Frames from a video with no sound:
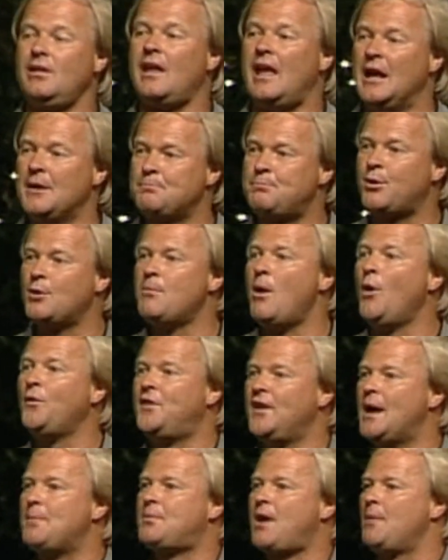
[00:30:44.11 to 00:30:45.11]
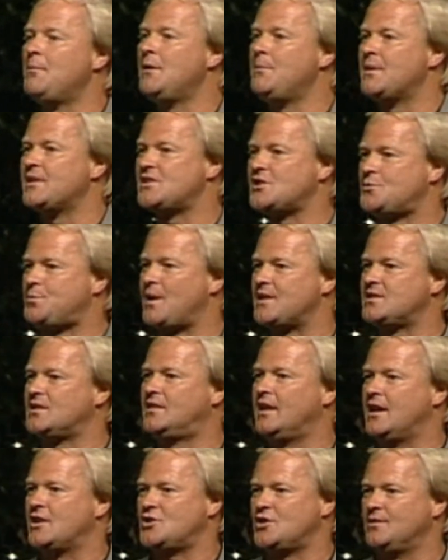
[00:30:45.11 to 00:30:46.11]
and promote the upcoming business
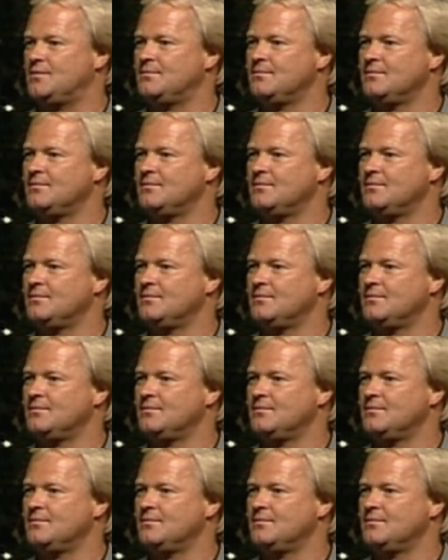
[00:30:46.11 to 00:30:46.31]
presentation.